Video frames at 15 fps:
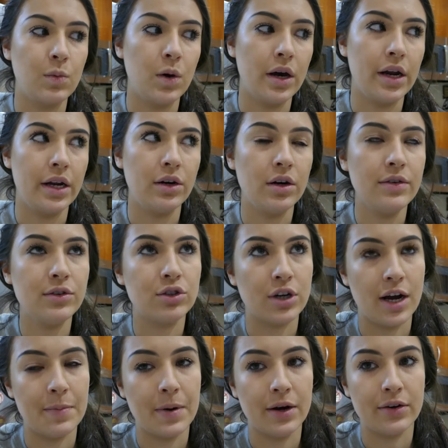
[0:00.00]
one, I don't have a
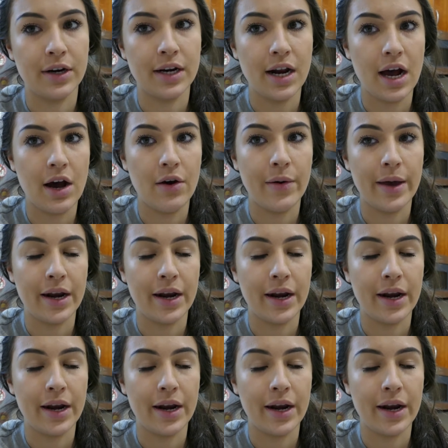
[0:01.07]
tripod right now,